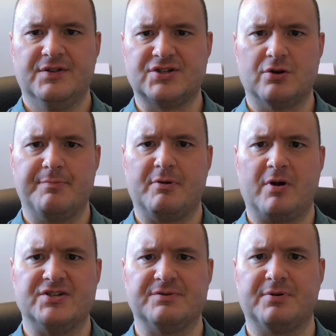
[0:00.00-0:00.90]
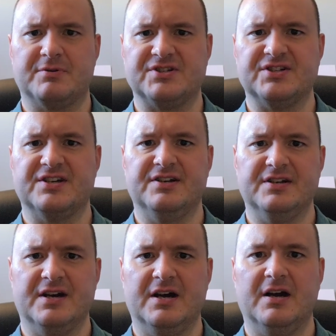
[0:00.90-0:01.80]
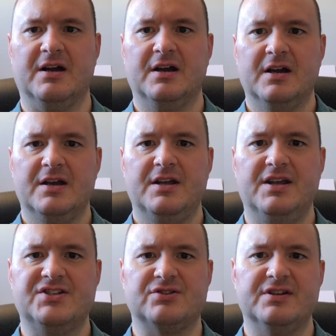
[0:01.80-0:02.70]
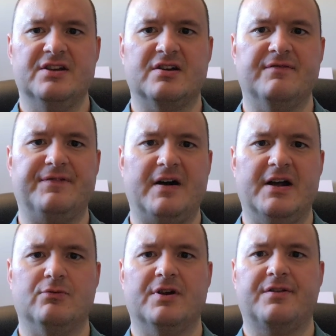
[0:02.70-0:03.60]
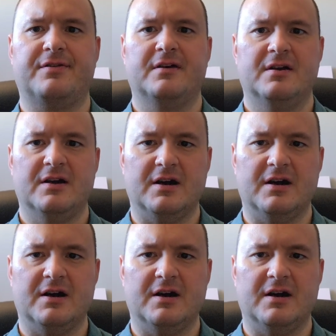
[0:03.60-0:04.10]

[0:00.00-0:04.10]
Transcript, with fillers: the Scorpio rising person can uh, easily confide with.